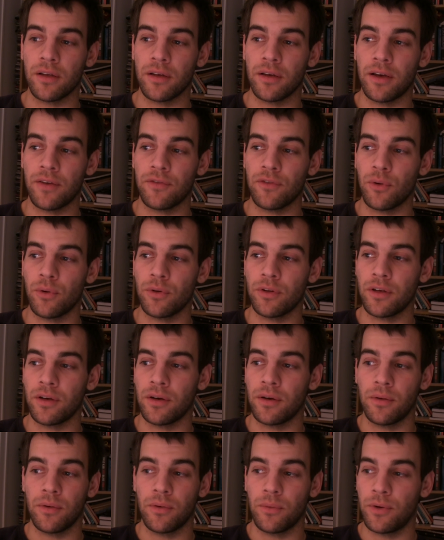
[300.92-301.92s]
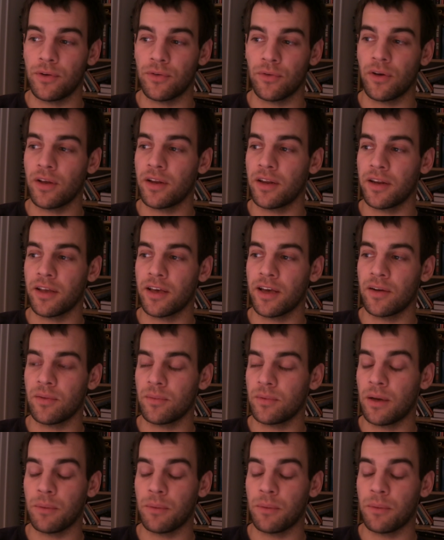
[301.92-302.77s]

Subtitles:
I have no idea where to get any kind of.